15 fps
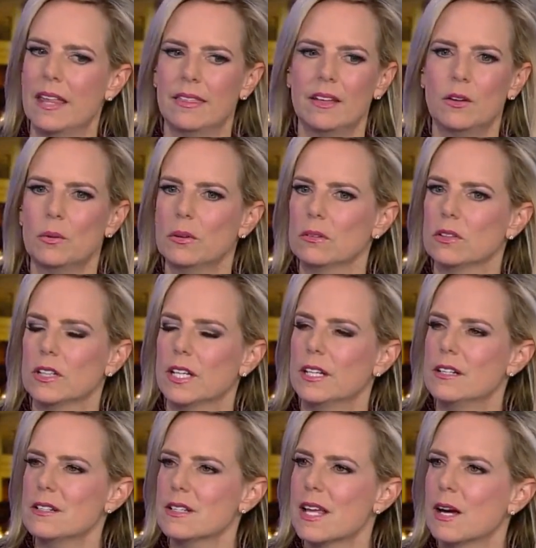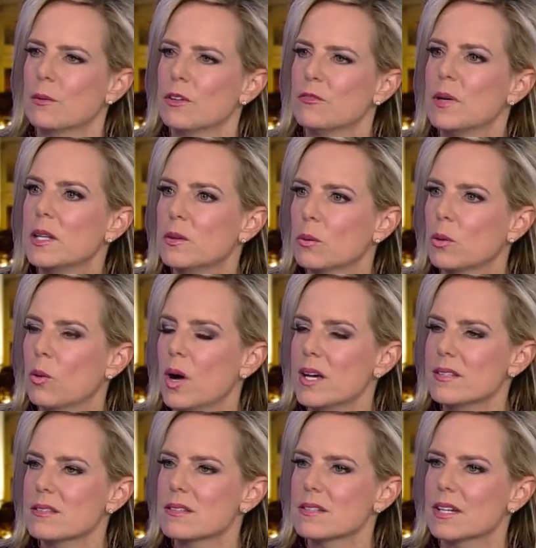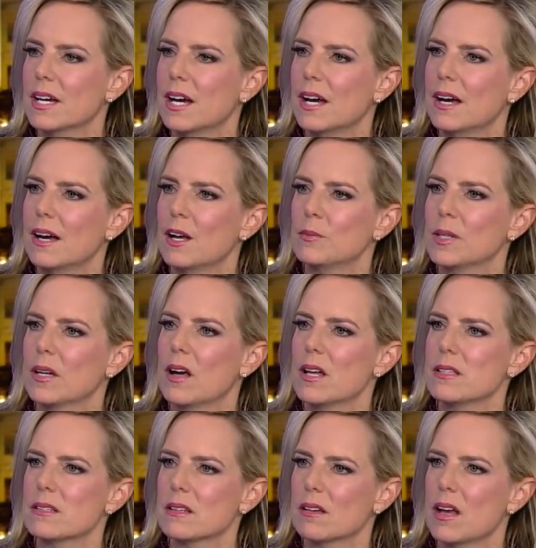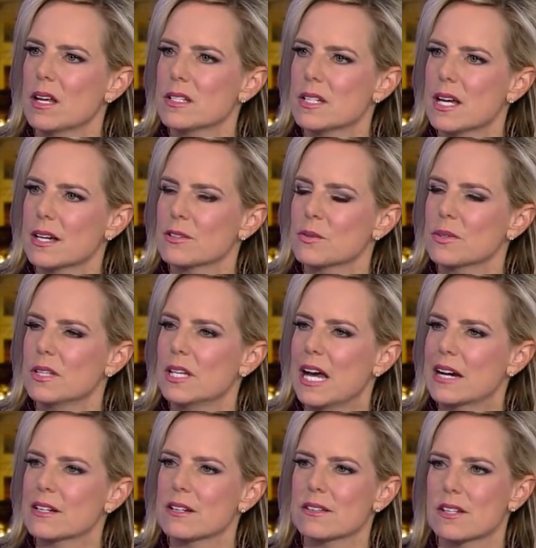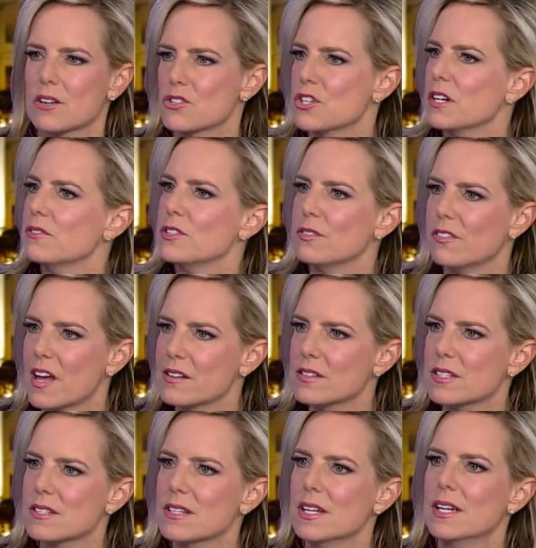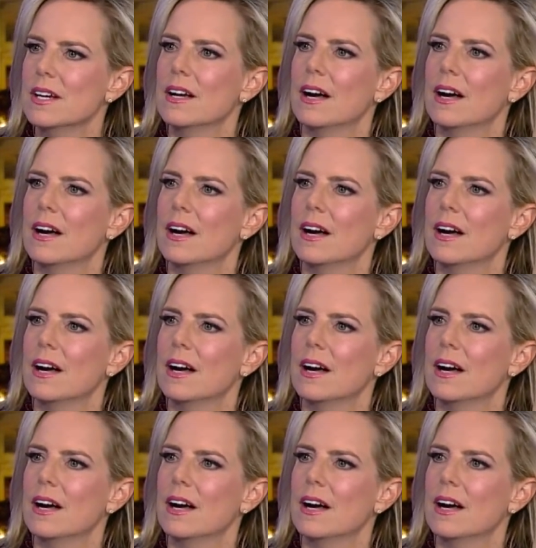I think we're looking into that. We've made the request. Uh, I'm in constant contact with the acting Secretary of Defense.